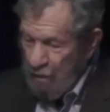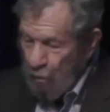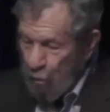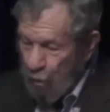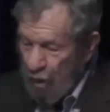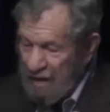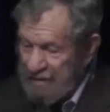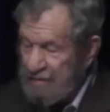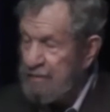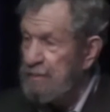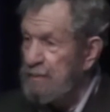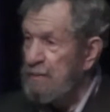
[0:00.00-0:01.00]
what
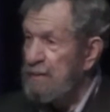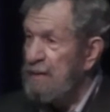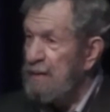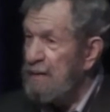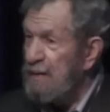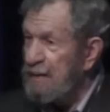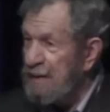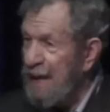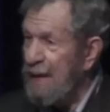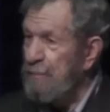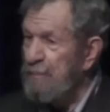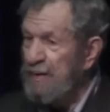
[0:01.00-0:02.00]

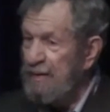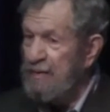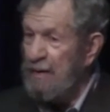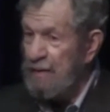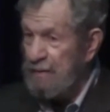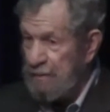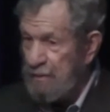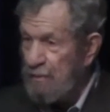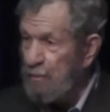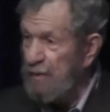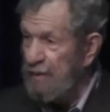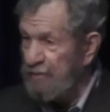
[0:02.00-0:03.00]
can be done
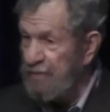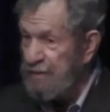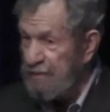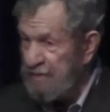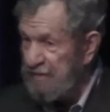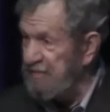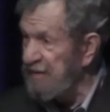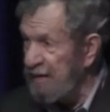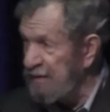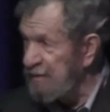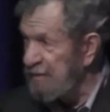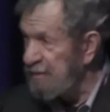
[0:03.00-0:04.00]
with the site.